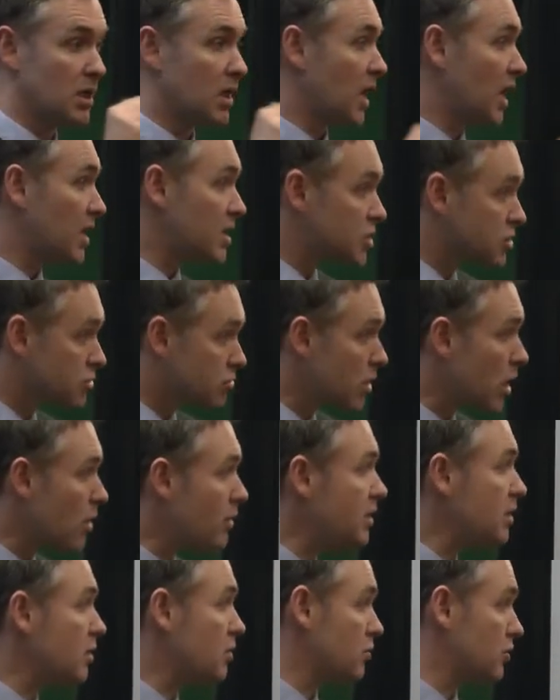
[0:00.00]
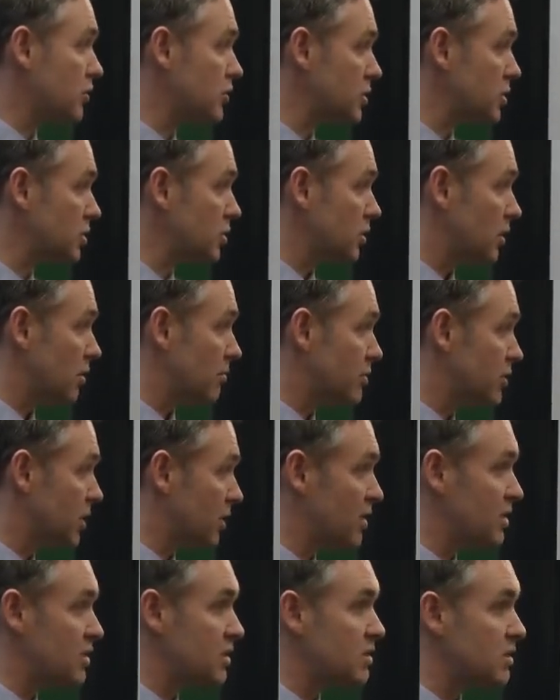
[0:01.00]
And it's growing across Europe. So
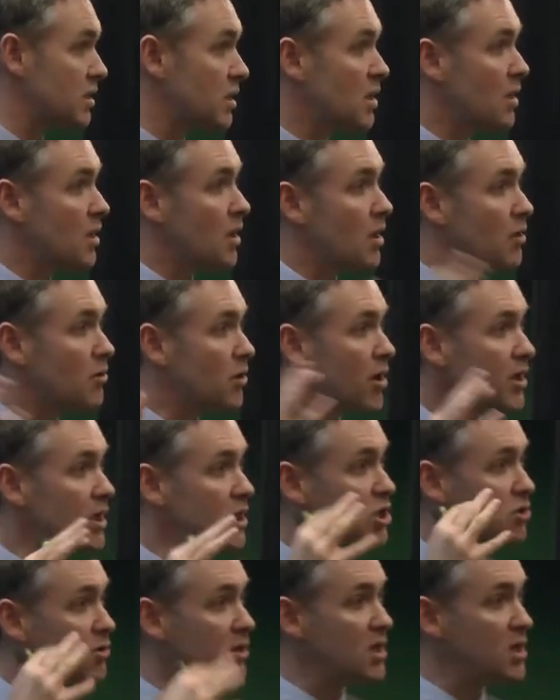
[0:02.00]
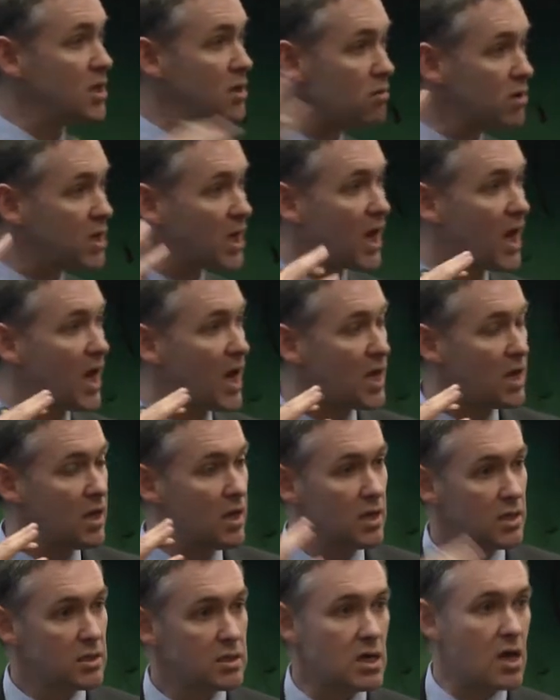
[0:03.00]
this is a growing issue in the
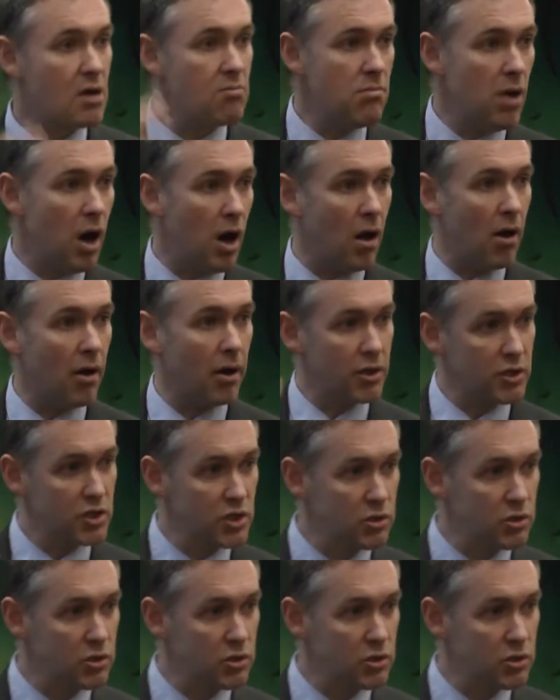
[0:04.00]
UK, Denmark,